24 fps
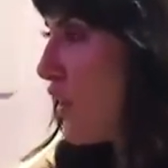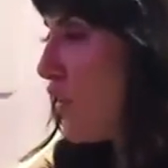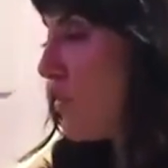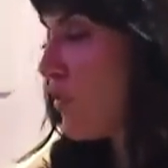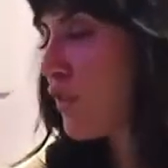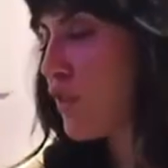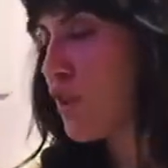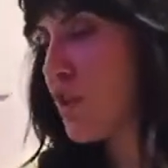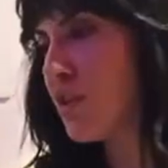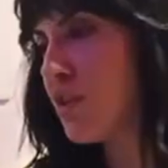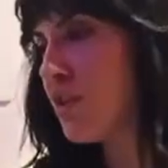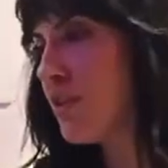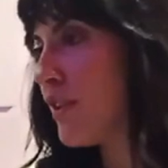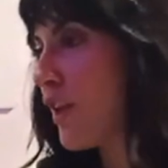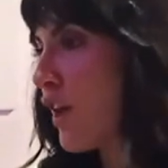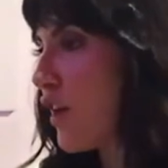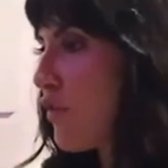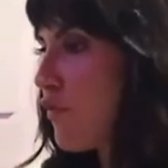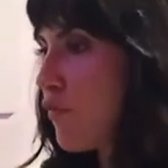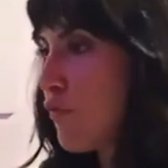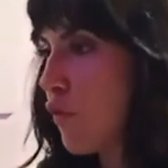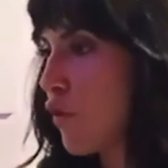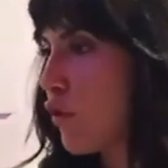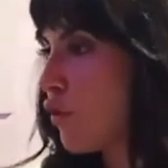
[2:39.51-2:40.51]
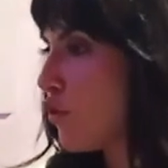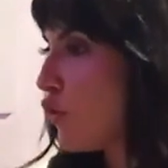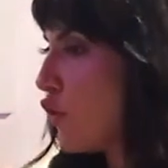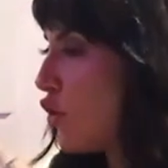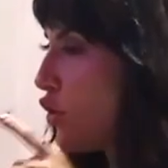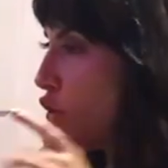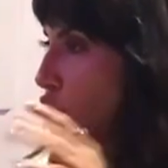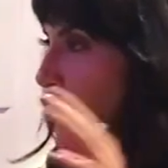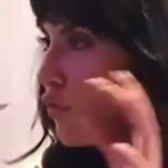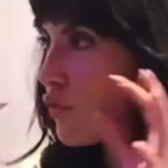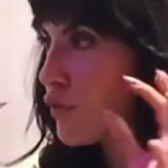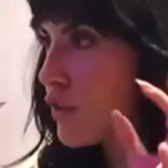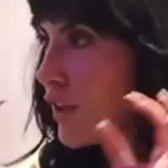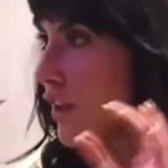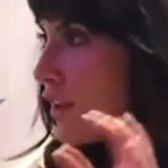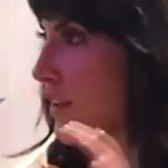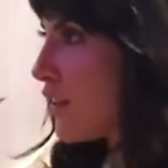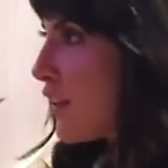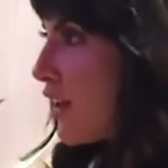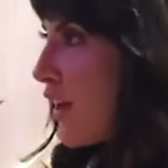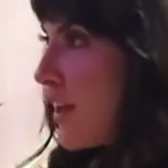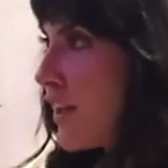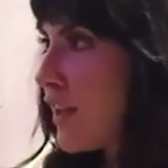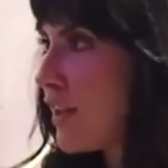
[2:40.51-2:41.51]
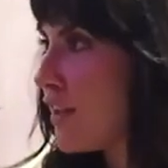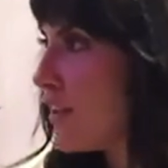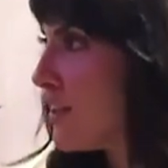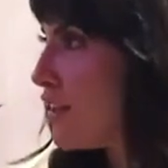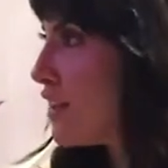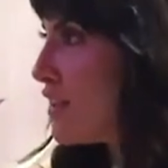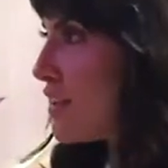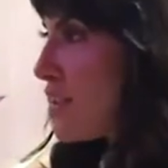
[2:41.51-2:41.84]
and then I follow, then I